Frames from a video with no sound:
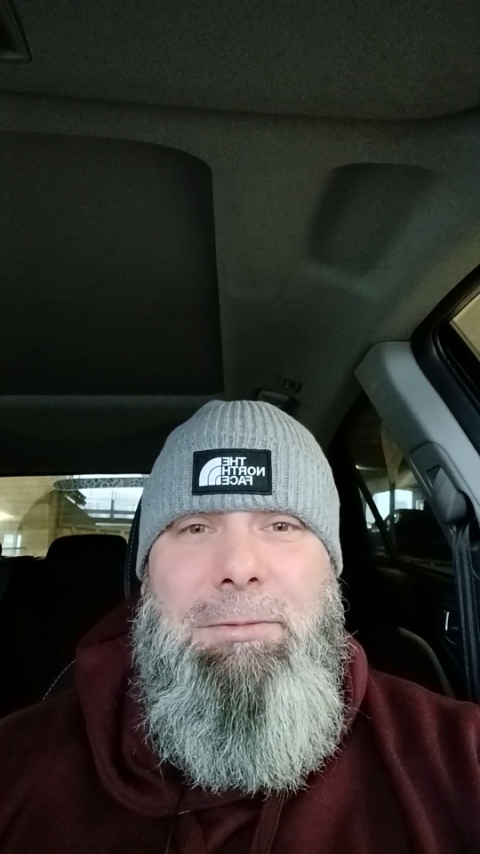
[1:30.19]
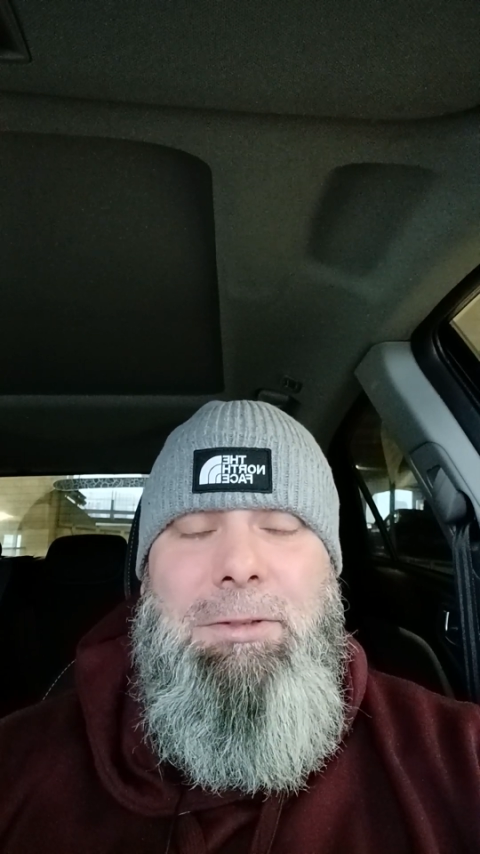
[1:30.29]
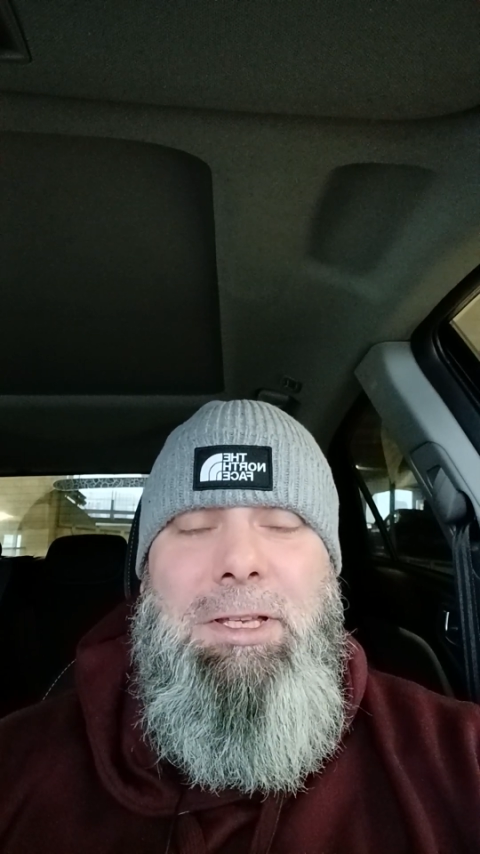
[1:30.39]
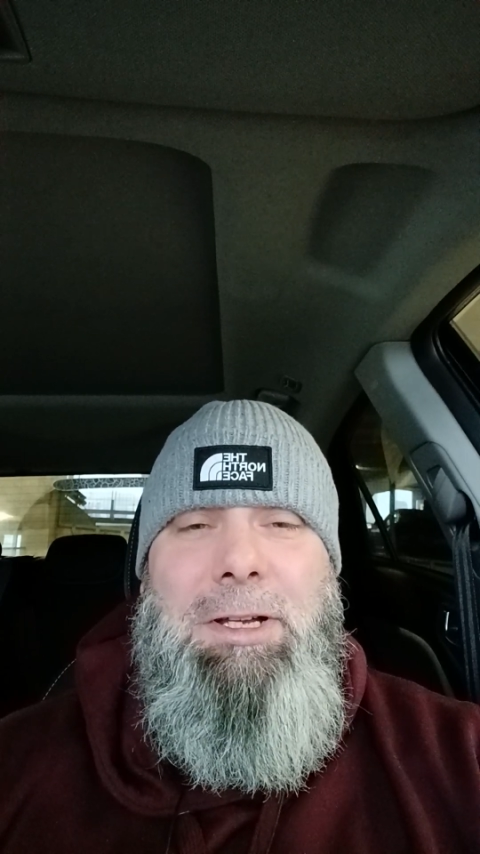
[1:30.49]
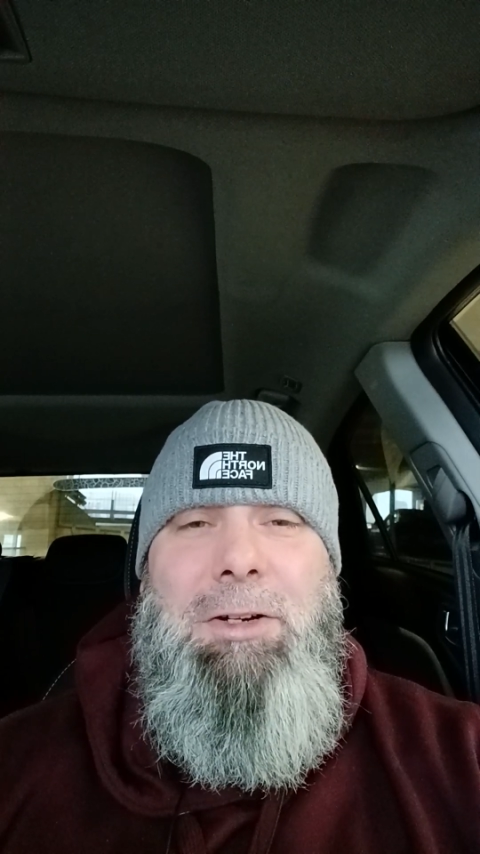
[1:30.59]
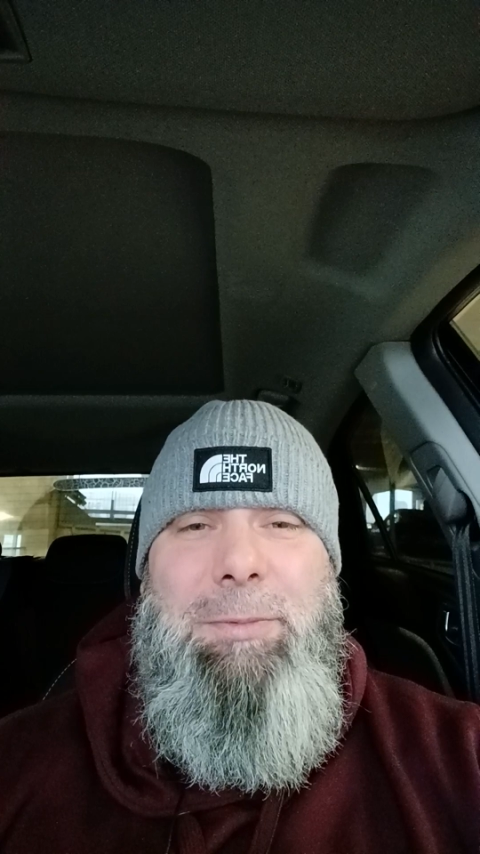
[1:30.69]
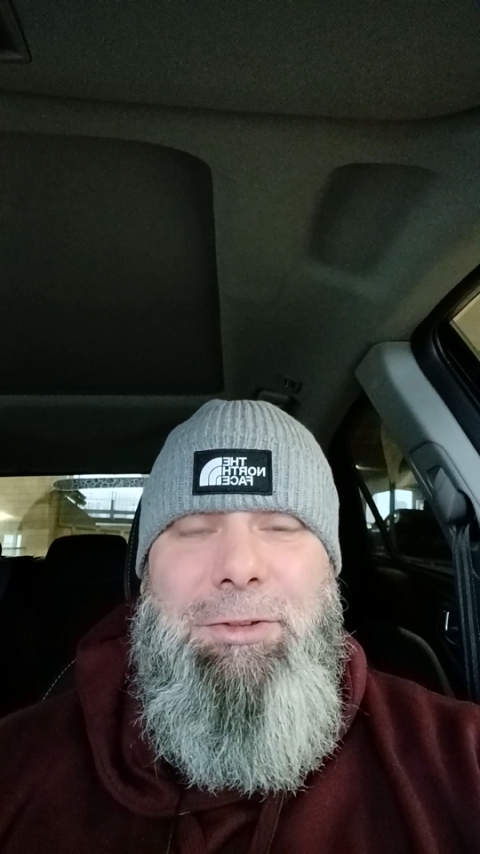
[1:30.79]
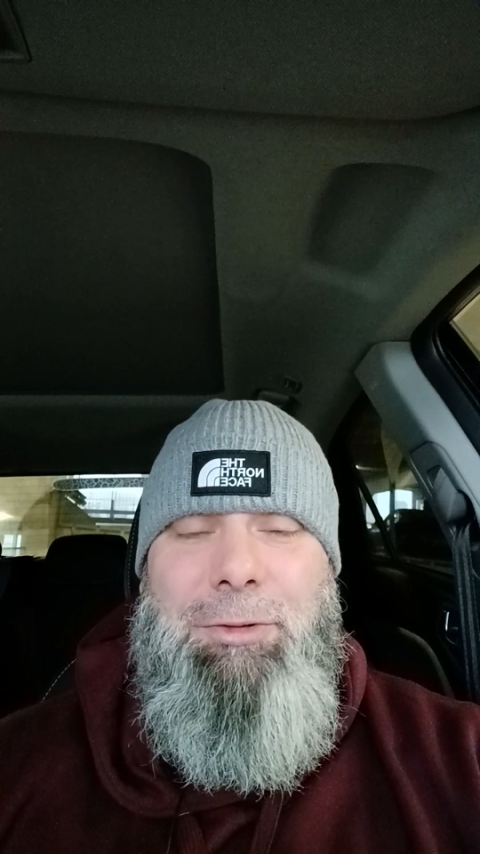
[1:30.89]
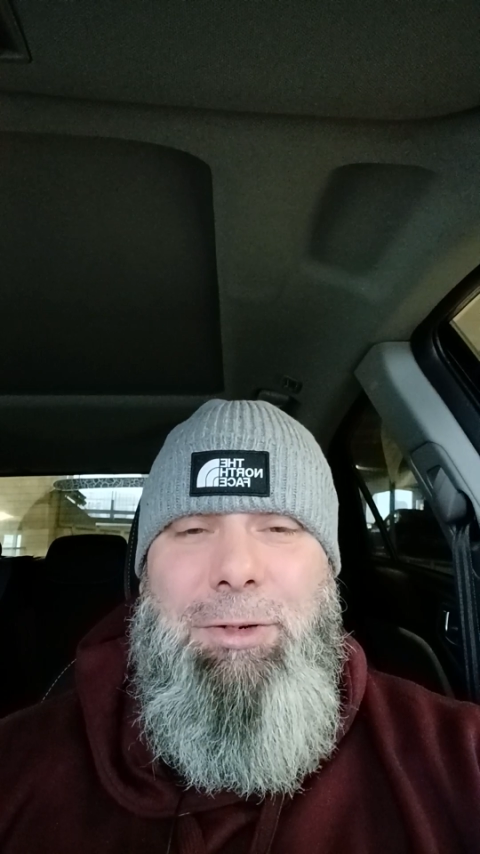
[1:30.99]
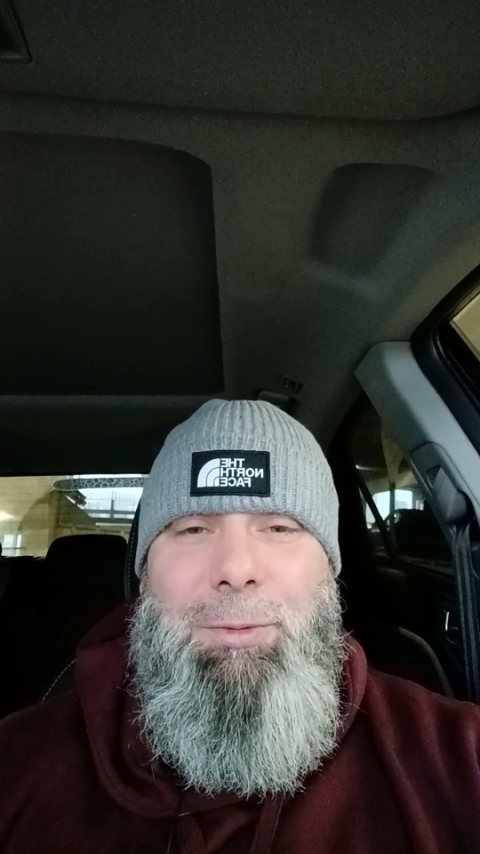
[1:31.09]
you can't come
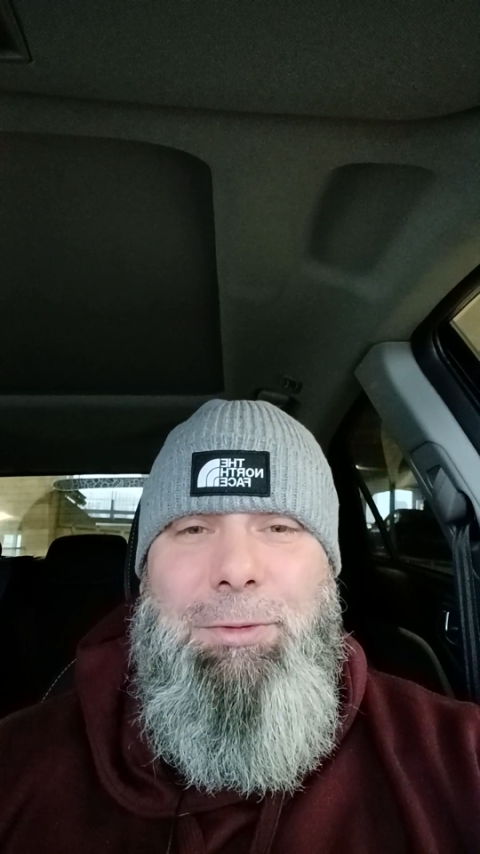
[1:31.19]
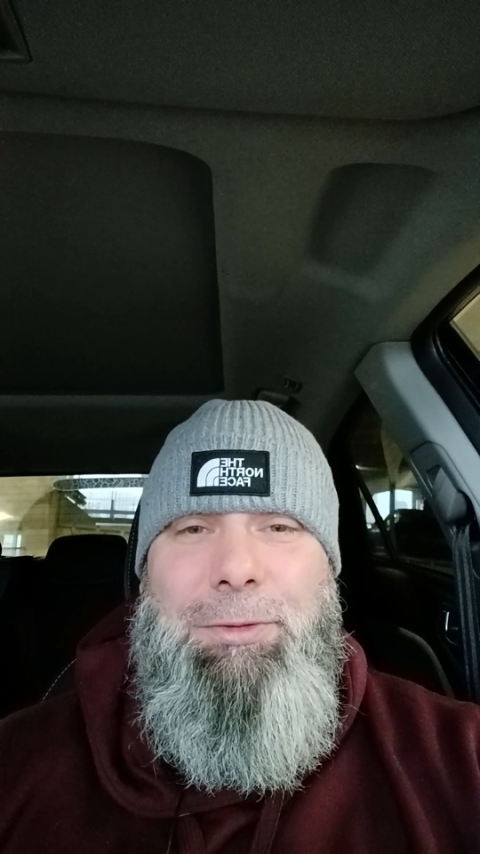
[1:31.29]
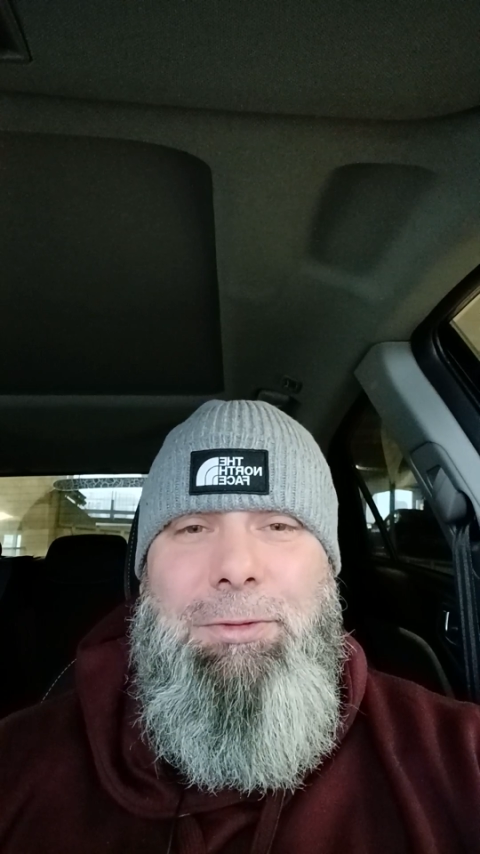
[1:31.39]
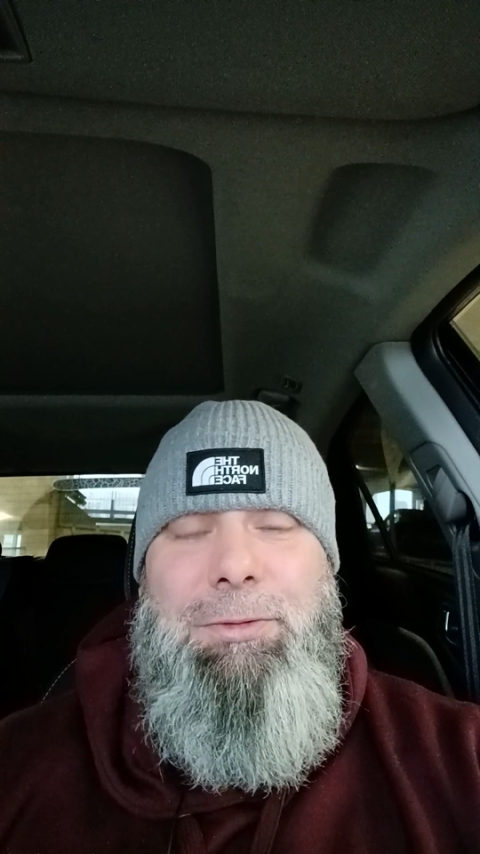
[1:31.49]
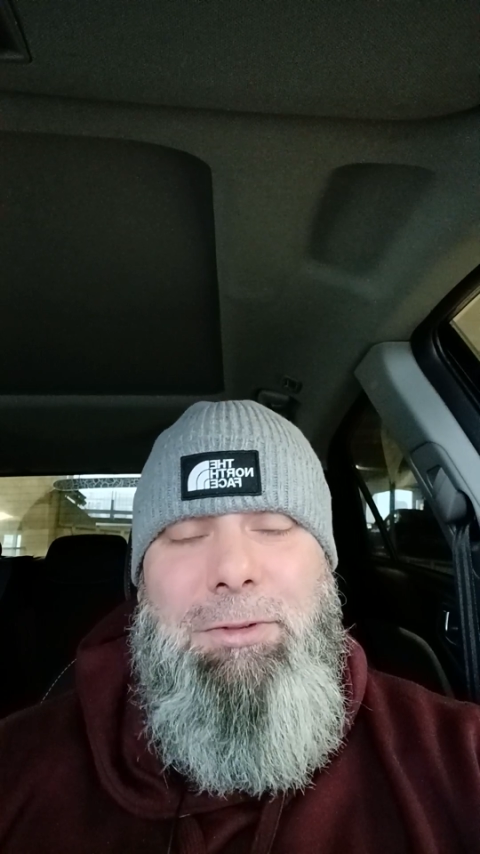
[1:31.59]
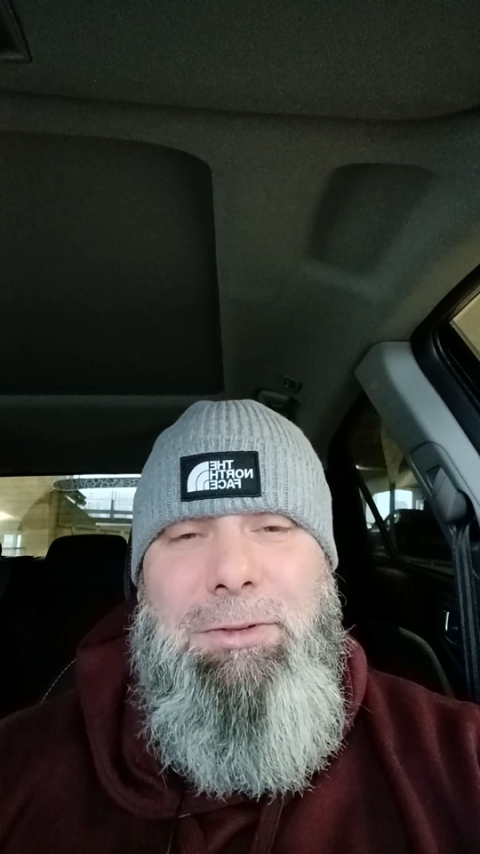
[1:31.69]
into our waters.